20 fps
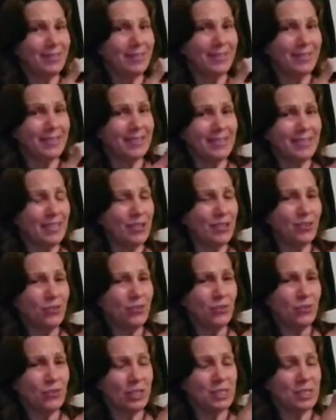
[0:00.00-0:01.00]
You know,
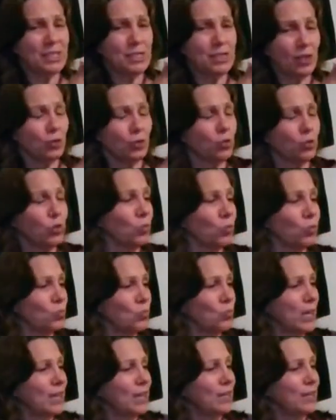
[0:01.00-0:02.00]
this is a
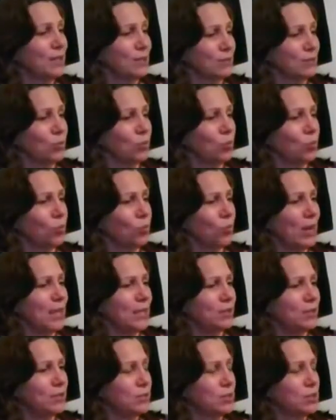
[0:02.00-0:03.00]
great way to
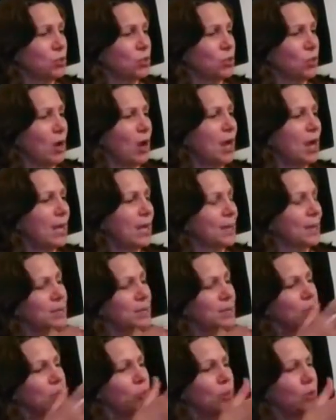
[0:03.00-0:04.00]
scry. I'm like,
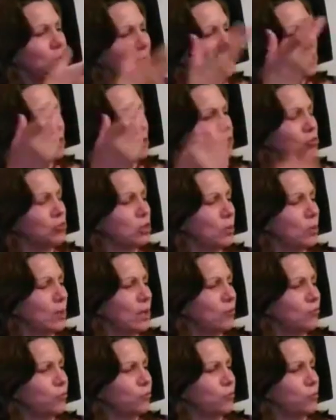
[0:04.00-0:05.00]
what message do you have
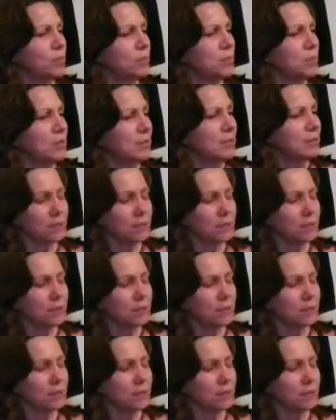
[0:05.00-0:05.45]
for me?